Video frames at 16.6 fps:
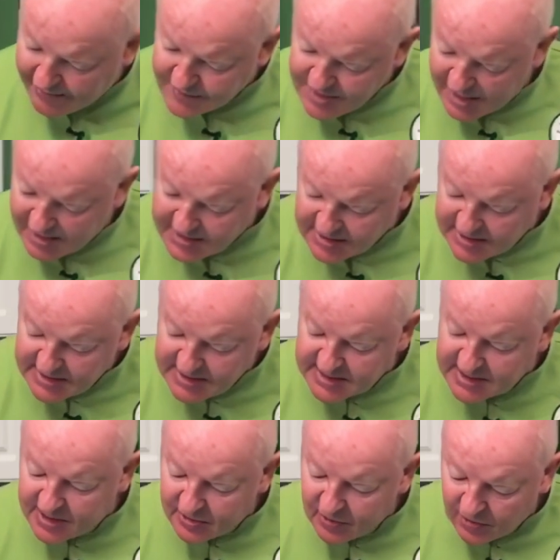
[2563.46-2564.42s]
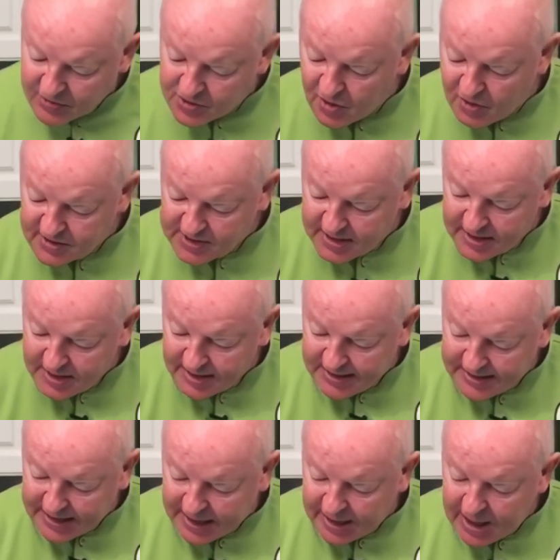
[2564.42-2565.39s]
dust, this is a non-toxic
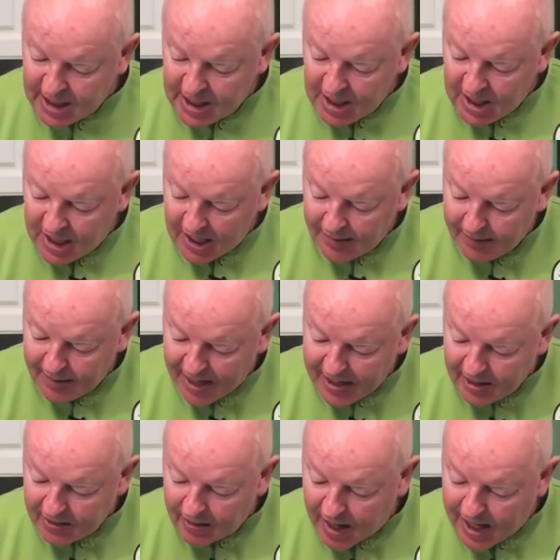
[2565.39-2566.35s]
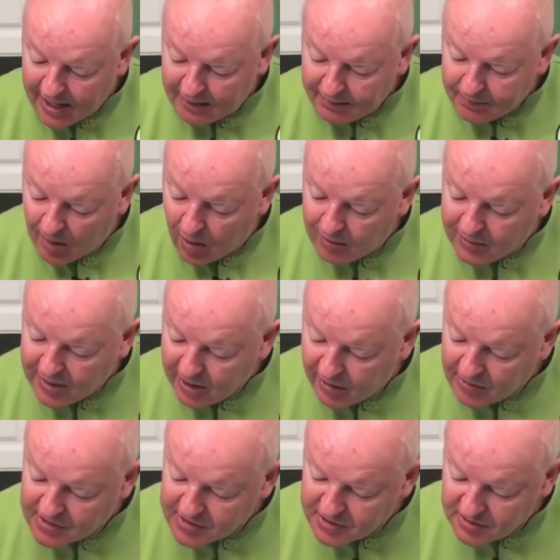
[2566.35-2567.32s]
glitter. I only
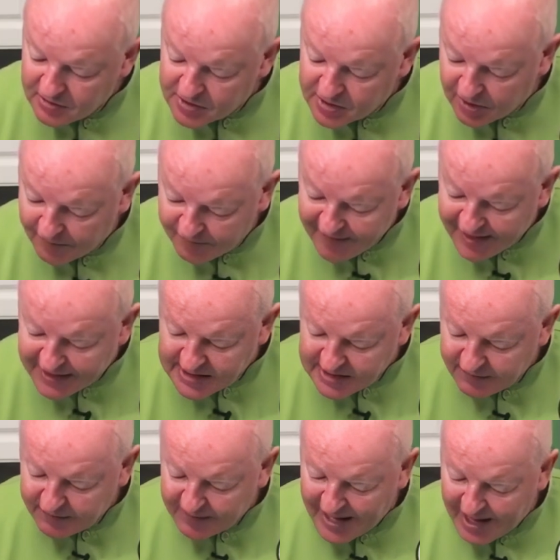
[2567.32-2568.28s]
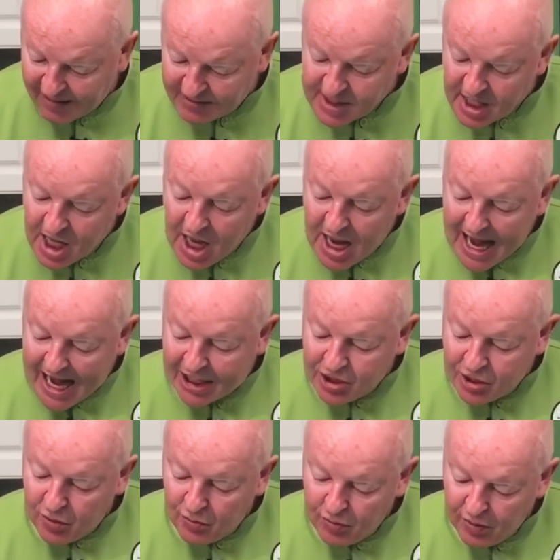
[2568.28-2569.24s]
use usually on fantasy flowers, and
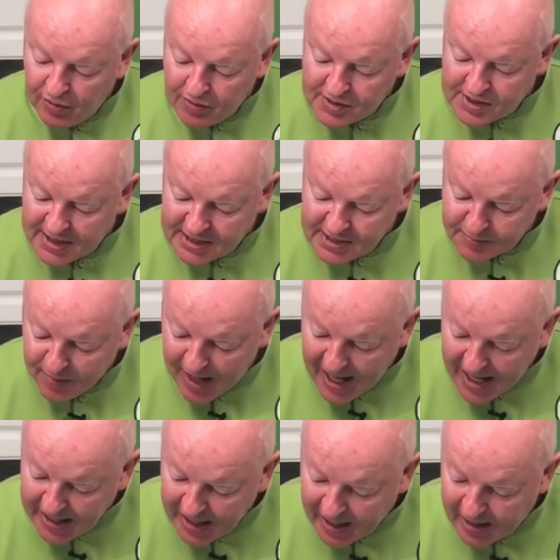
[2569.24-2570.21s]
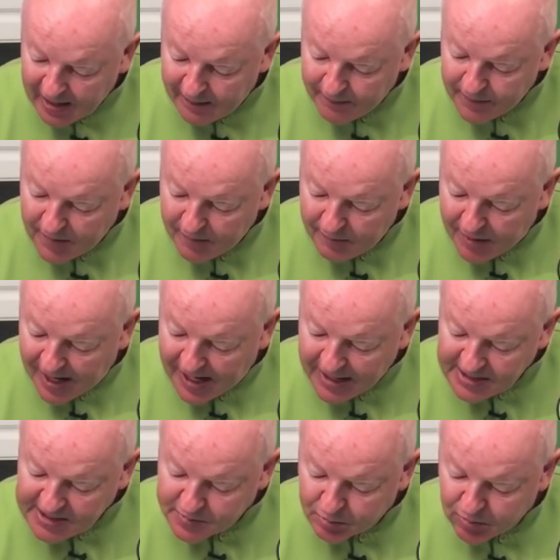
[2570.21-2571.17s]
you use this by
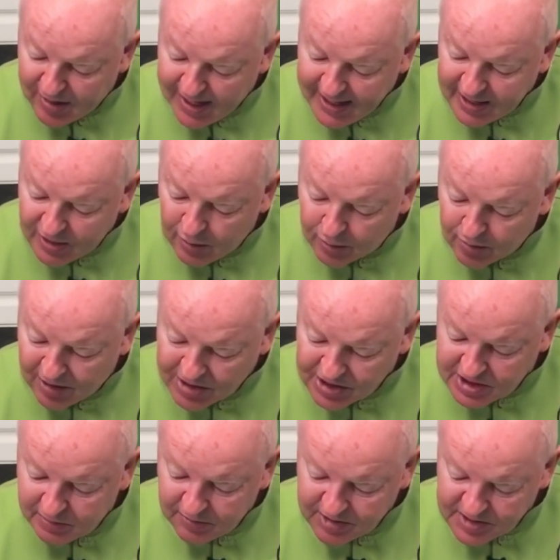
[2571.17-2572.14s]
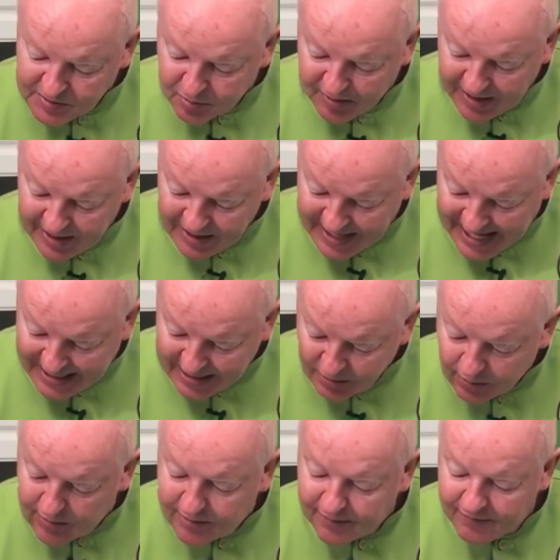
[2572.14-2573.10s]
spraying or brushing with spray lacquer
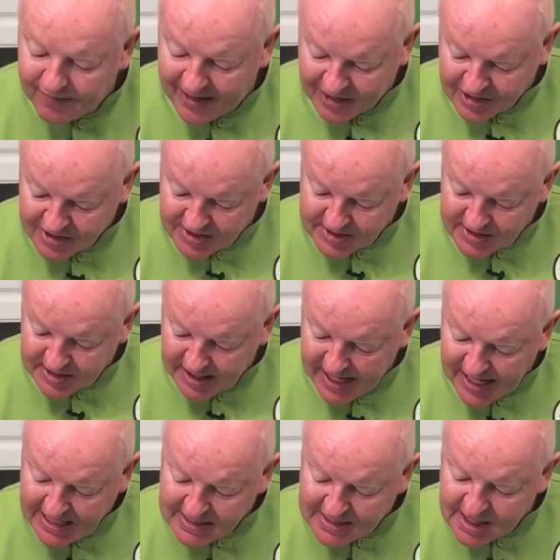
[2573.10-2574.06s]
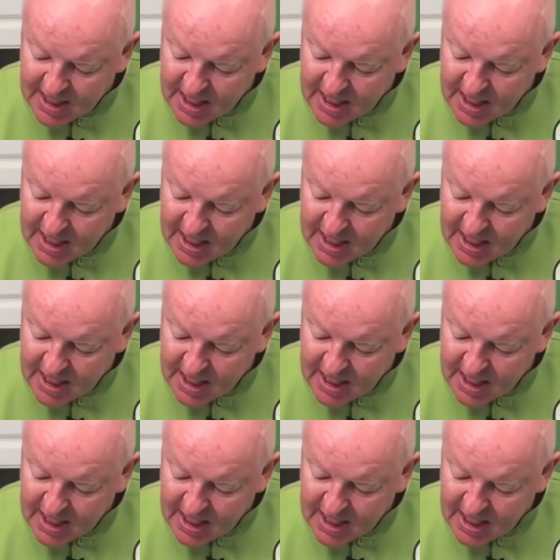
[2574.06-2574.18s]
or confectioner's glaze,